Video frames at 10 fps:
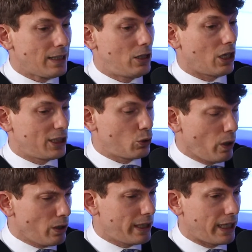Does it
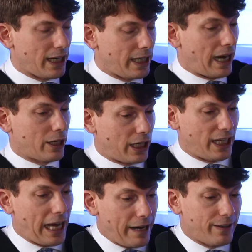work? Can I
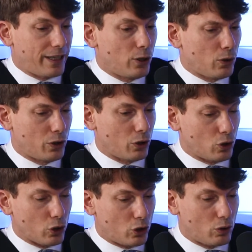have
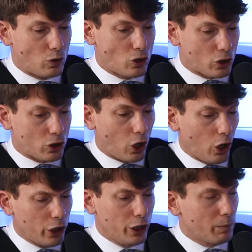the
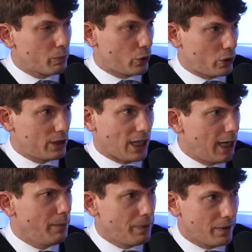toy
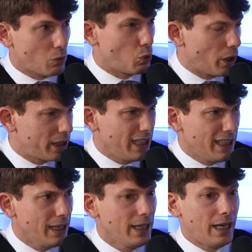prototype working.